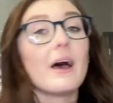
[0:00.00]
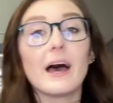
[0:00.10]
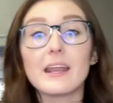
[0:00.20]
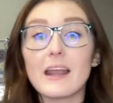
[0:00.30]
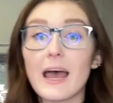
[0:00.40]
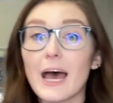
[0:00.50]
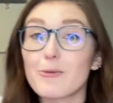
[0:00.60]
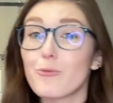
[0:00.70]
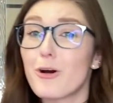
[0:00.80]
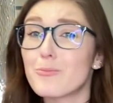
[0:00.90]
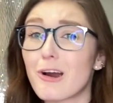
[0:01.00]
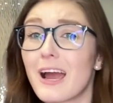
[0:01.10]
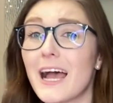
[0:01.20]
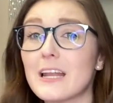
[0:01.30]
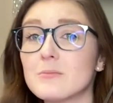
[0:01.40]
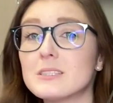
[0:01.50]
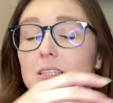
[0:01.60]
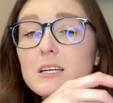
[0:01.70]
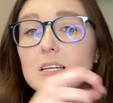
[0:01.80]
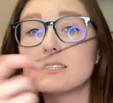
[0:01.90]
ahead and add one more item to
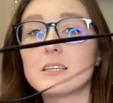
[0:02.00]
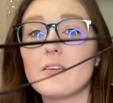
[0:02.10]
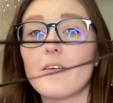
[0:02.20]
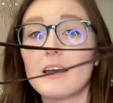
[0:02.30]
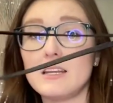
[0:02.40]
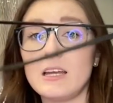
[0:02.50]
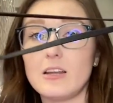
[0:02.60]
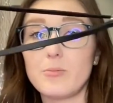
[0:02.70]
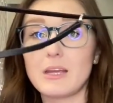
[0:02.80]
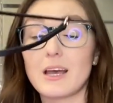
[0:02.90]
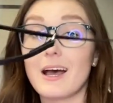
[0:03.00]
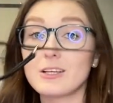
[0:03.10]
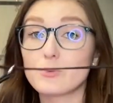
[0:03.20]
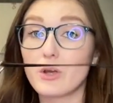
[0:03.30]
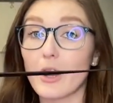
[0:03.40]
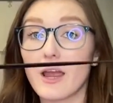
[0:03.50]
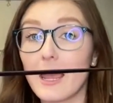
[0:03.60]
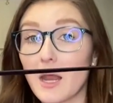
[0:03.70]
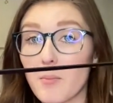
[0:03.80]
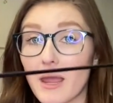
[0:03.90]
this if I need, because we are
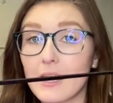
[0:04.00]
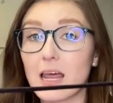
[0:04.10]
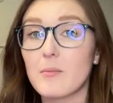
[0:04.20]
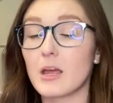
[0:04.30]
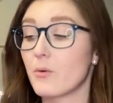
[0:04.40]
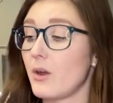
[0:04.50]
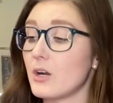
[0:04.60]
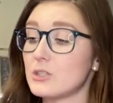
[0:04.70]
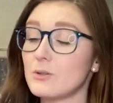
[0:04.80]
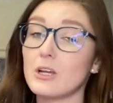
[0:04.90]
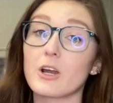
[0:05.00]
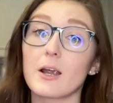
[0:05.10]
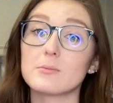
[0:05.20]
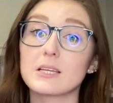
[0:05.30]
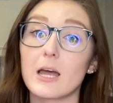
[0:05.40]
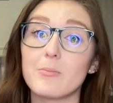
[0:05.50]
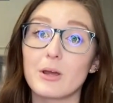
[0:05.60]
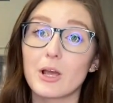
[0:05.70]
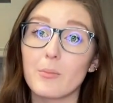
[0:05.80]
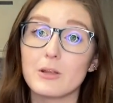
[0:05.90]
in a pandemic. We are doing curbside
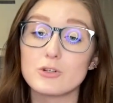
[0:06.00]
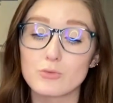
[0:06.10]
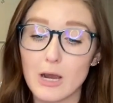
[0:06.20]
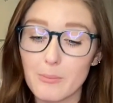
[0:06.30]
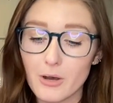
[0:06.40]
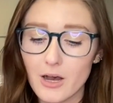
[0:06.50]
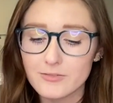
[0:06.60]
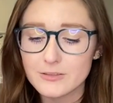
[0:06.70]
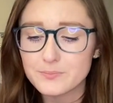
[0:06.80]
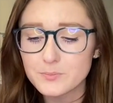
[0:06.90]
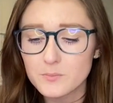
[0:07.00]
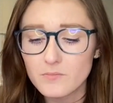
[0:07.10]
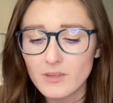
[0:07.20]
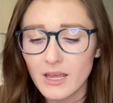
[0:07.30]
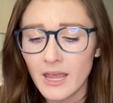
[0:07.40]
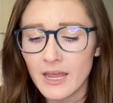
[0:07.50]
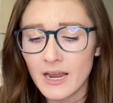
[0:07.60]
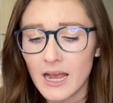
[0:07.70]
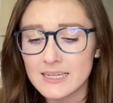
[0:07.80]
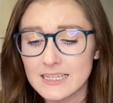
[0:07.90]
pickup and drop off, and
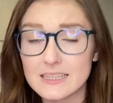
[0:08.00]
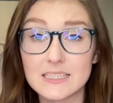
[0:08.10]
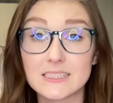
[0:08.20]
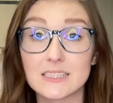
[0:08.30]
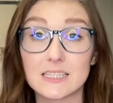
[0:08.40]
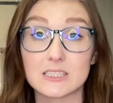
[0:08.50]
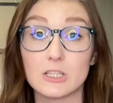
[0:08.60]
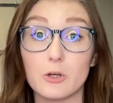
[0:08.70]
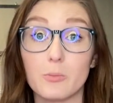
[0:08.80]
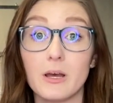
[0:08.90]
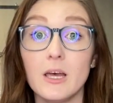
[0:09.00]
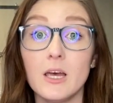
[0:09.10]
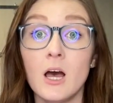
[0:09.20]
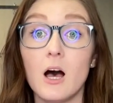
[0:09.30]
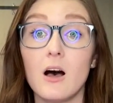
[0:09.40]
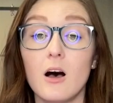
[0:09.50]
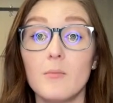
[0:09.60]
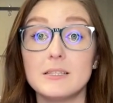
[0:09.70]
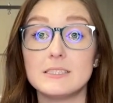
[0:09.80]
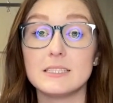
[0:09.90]
I need this loop.
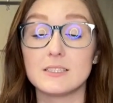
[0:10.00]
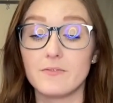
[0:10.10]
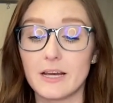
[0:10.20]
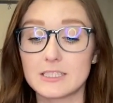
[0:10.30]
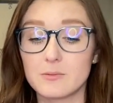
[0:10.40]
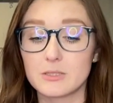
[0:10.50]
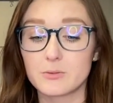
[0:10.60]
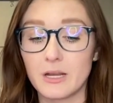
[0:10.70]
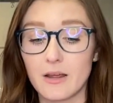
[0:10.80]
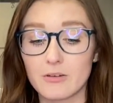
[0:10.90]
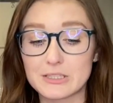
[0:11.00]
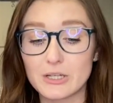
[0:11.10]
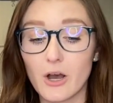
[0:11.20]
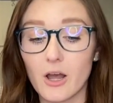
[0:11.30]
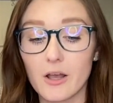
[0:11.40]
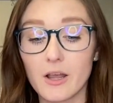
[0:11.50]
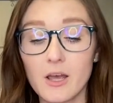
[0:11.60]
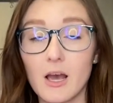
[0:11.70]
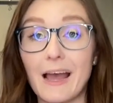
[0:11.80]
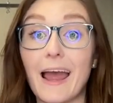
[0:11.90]
It's disinfected between every dog.
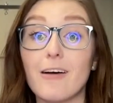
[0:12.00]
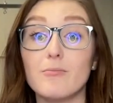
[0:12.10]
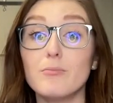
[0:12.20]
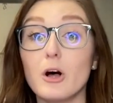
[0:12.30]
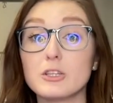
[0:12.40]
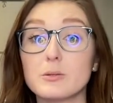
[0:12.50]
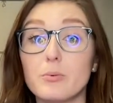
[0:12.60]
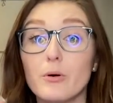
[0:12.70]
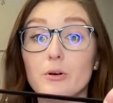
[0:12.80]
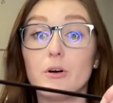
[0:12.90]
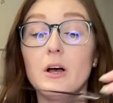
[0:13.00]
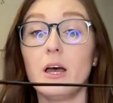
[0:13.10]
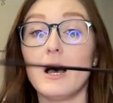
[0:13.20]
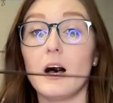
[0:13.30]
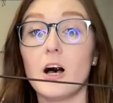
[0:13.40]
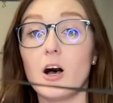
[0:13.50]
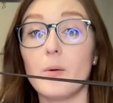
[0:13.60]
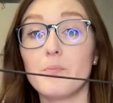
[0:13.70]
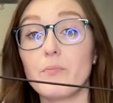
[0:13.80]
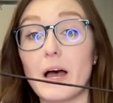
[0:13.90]
I have multiple.
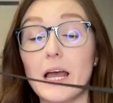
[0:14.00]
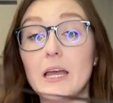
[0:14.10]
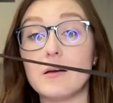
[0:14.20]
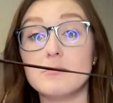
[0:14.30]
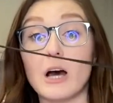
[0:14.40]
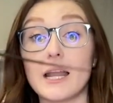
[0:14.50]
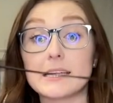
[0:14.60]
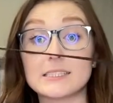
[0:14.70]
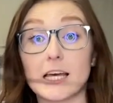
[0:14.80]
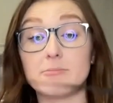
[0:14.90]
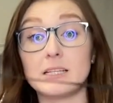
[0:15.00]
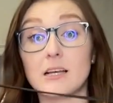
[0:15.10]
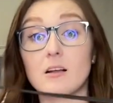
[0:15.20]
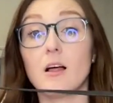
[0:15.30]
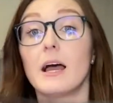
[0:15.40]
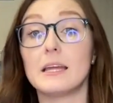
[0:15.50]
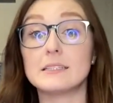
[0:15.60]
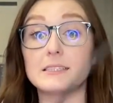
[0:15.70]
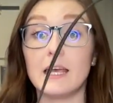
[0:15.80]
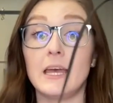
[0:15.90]
I am not accepting
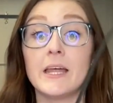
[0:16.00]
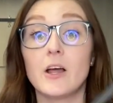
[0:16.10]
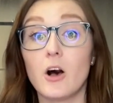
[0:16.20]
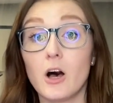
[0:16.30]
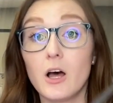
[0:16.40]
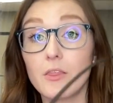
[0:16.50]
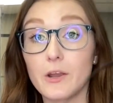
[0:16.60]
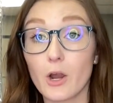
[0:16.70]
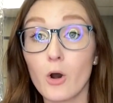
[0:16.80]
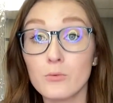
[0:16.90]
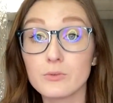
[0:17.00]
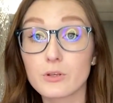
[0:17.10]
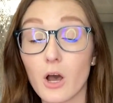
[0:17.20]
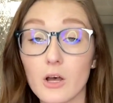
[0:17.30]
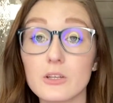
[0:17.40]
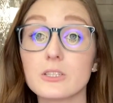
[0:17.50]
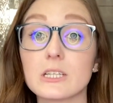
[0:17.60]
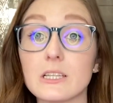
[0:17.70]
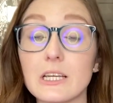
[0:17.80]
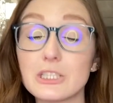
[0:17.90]
clients in on their own collars
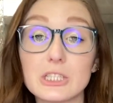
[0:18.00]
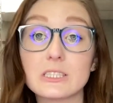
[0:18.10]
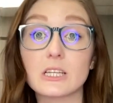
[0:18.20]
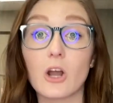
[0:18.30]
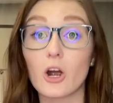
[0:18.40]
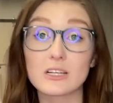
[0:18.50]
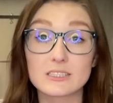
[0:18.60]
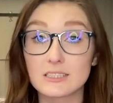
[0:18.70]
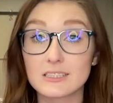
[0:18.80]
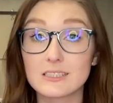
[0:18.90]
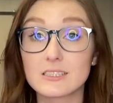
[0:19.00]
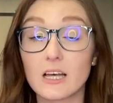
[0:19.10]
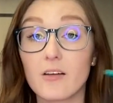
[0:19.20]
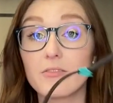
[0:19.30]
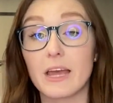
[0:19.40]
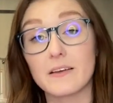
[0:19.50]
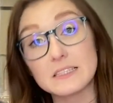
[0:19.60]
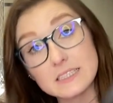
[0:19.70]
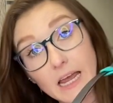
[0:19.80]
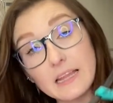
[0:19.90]
and leashes and harnesses and stuff. They have
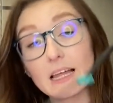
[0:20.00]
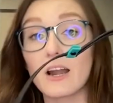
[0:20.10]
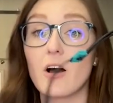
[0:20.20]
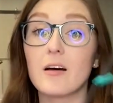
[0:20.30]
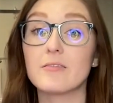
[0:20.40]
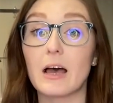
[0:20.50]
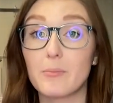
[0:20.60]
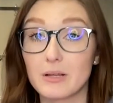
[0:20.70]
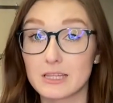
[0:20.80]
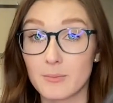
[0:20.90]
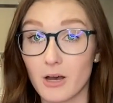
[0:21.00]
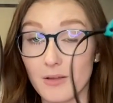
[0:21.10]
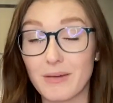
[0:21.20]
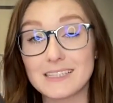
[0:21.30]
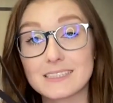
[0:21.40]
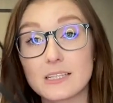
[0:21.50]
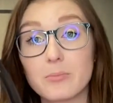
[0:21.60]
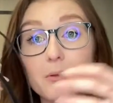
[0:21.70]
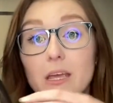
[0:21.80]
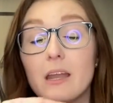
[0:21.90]
to take that off. I put them on my
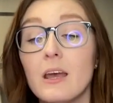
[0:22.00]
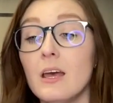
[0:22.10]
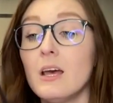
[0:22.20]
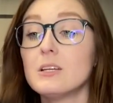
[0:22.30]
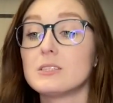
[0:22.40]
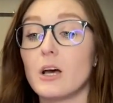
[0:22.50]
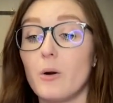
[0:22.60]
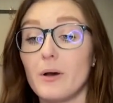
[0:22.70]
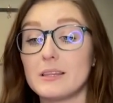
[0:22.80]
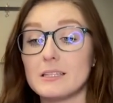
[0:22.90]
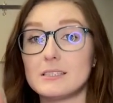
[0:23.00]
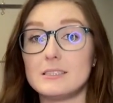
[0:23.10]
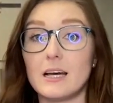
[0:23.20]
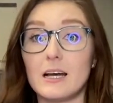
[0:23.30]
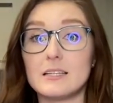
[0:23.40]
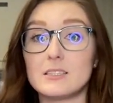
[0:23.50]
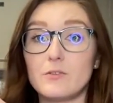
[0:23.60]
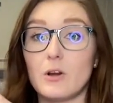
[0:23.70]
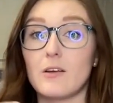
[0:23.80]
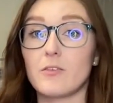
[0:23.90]
slip lead. So what this does, if
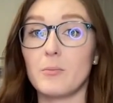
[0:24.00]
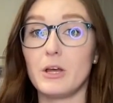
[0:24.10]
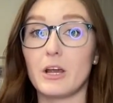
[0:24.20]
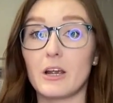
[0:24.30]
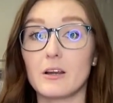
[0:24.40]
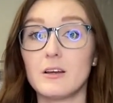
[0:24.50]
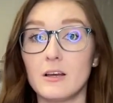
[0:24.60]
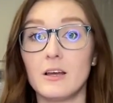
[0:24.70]
you aren't familiar,